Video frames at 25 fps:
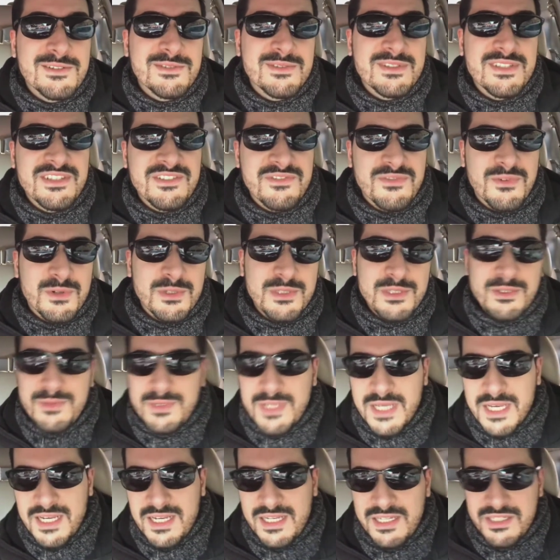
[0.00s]
doing this for you
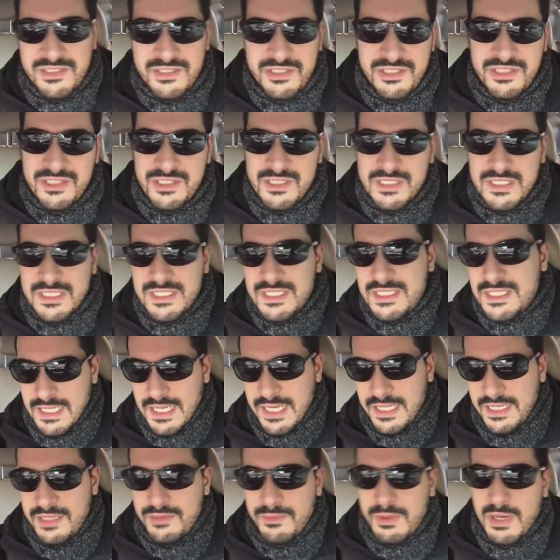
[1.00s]
guys.
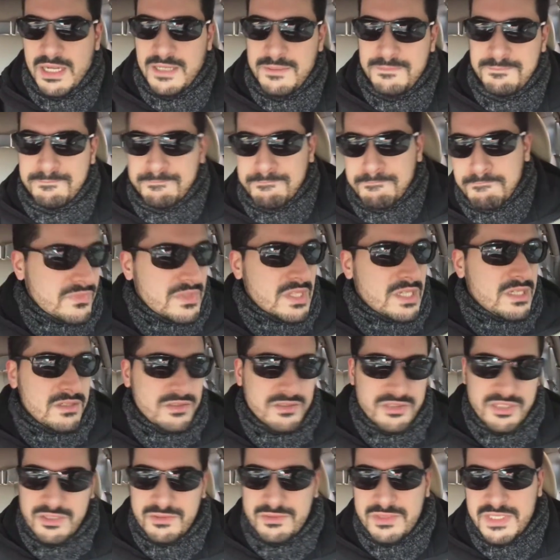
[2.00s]
Anyway,
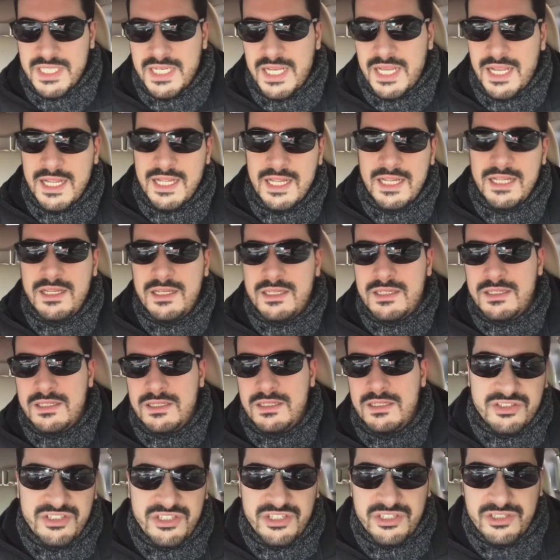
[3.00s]
so today
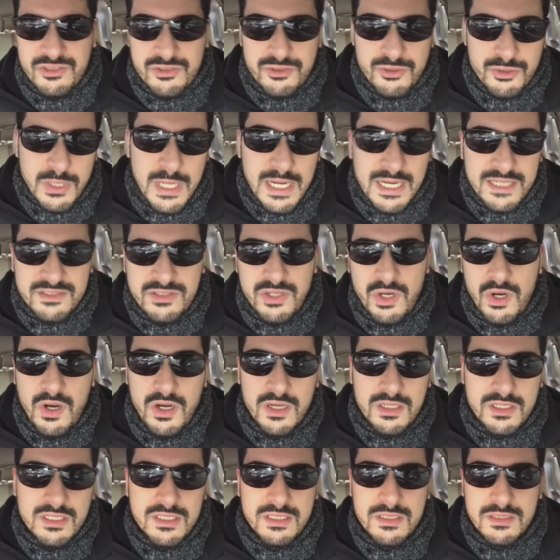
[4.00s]
is
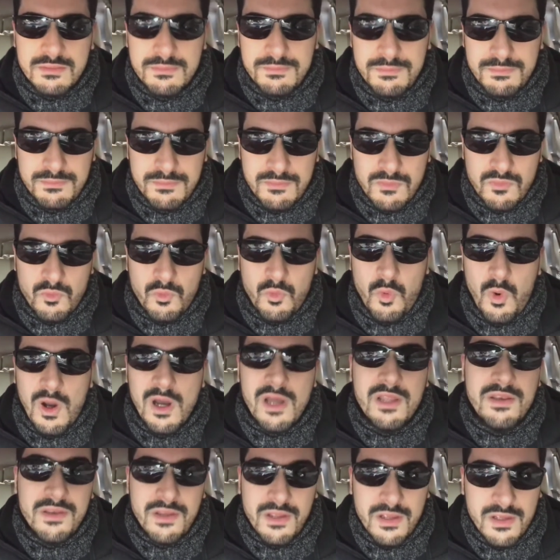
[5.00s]

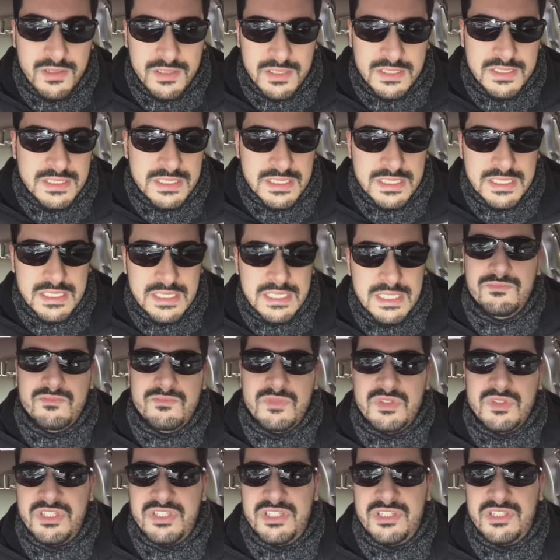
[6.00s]
Talk.1.
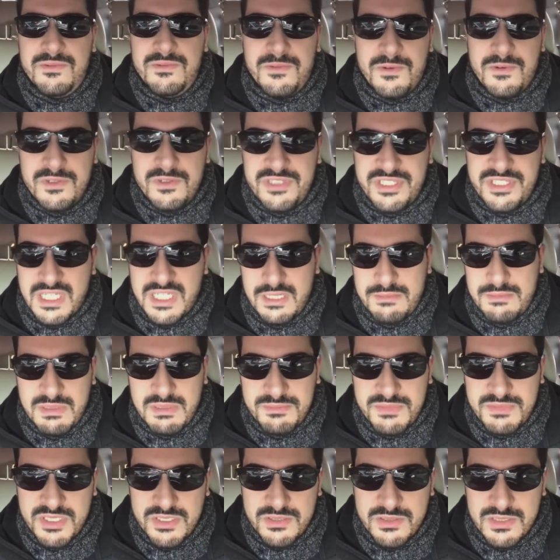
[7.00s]
This is the first time
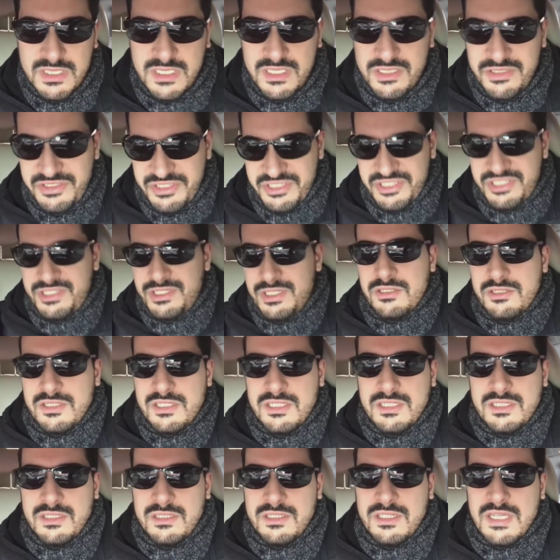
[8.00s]
I'm doing this. You're
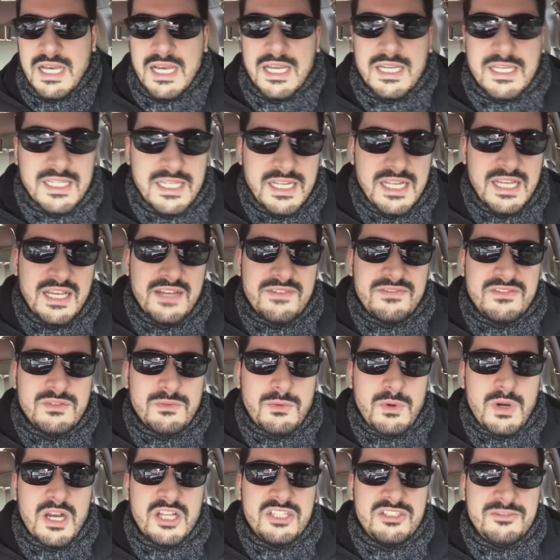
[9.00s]
not gonna have to
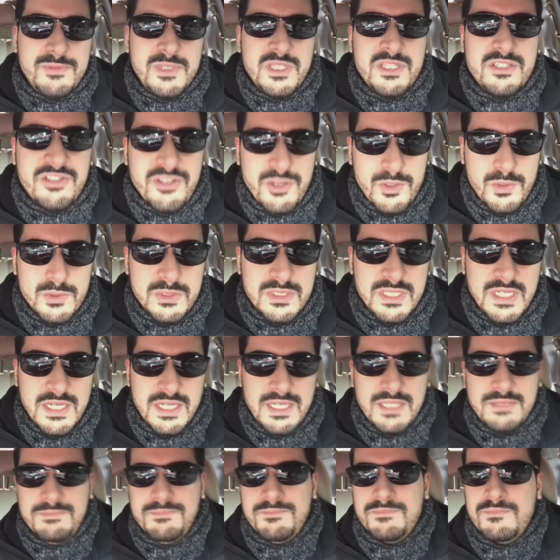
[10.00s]
watch me this whole
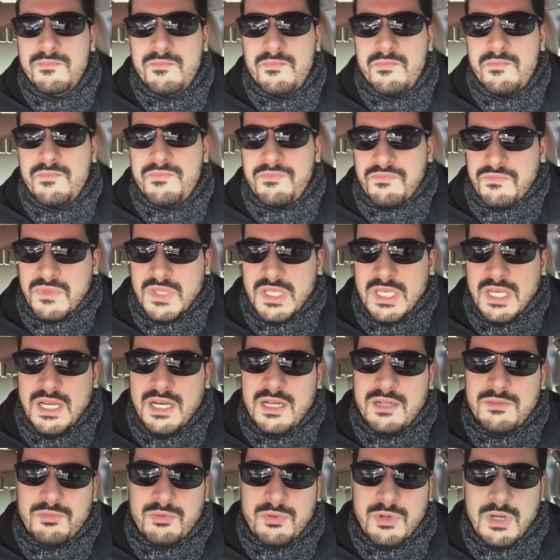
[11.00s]
time.
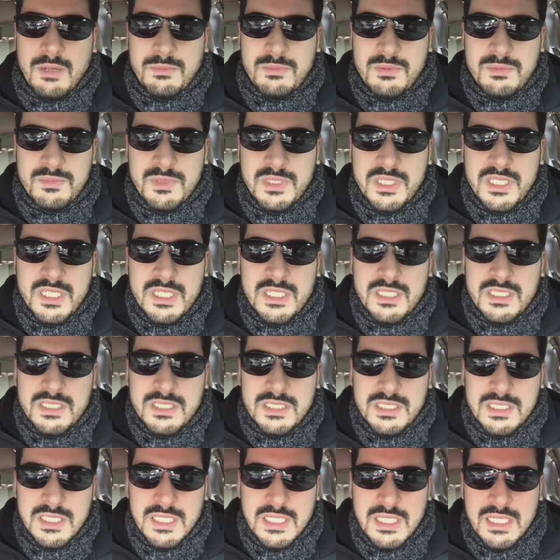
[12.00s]
I'll probably
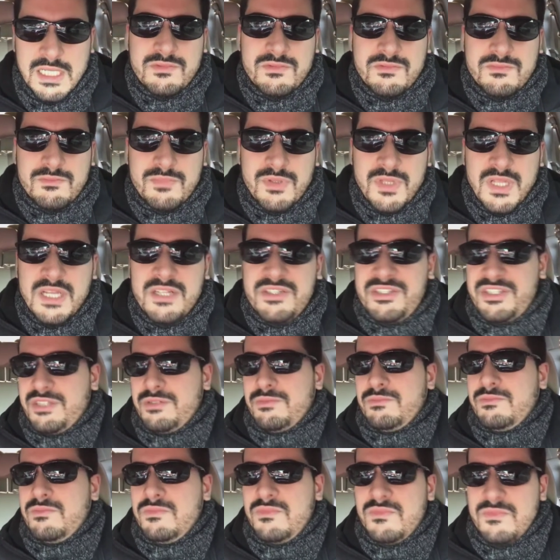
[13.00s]
play
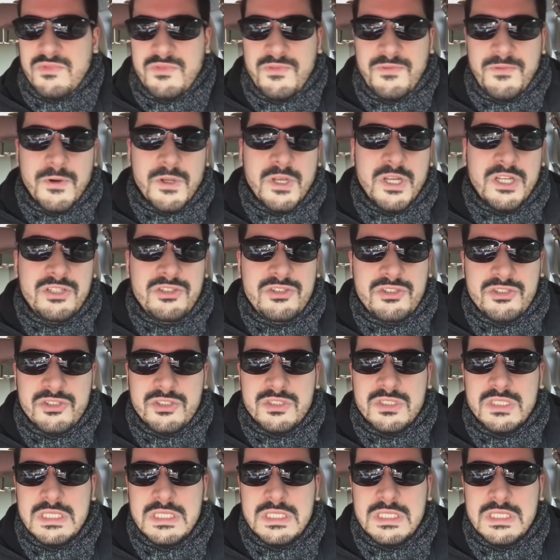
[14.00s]
some footage